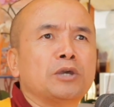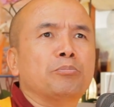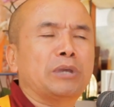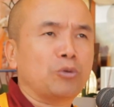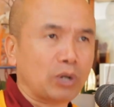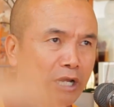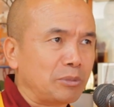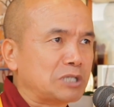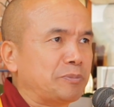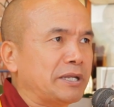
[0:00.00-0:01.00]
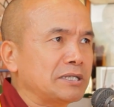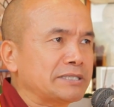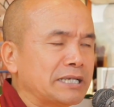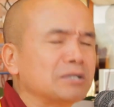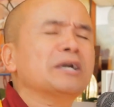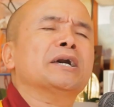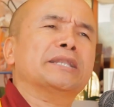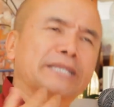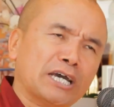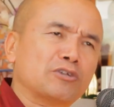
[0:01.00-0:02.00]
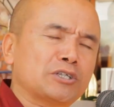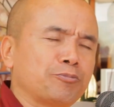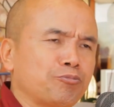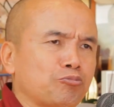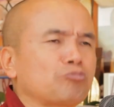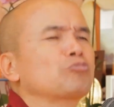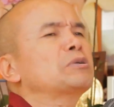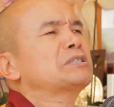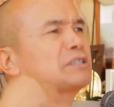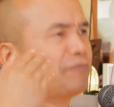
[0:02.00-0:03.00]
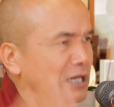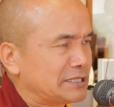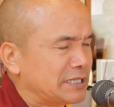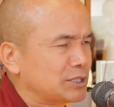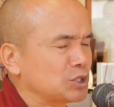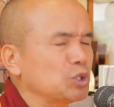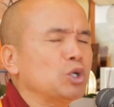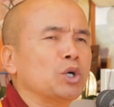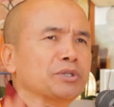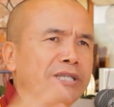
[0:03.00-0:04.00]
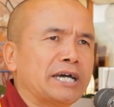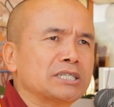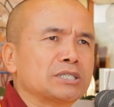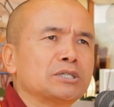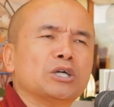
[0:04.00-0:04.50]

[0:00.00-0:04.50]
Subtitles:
May what I'm experiencing, that suffices, or that